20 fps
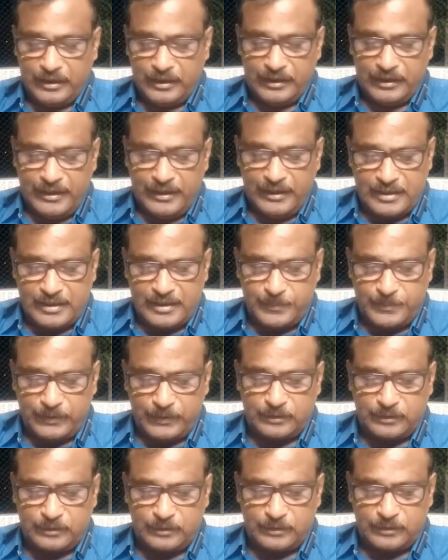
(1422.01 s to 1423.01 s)
in
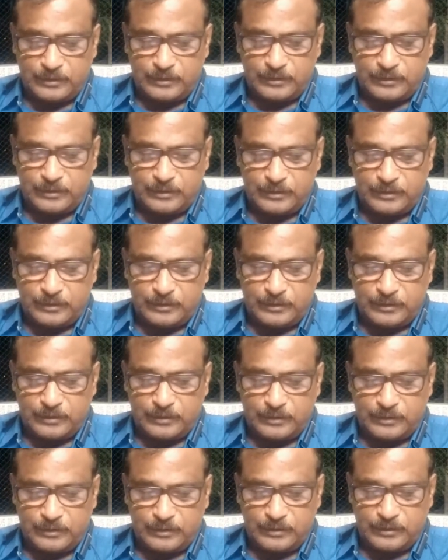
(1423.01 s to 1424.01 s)
respect of that,
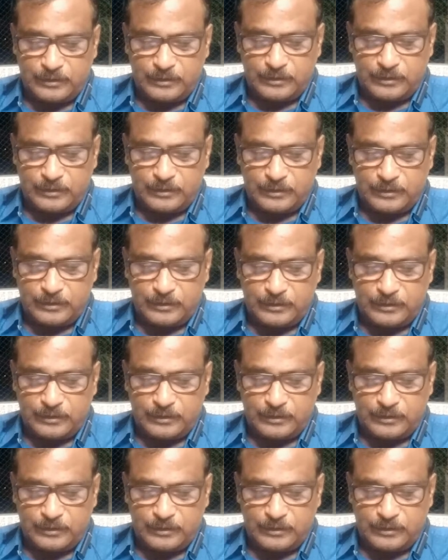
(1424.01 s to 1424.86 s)
there will be succession.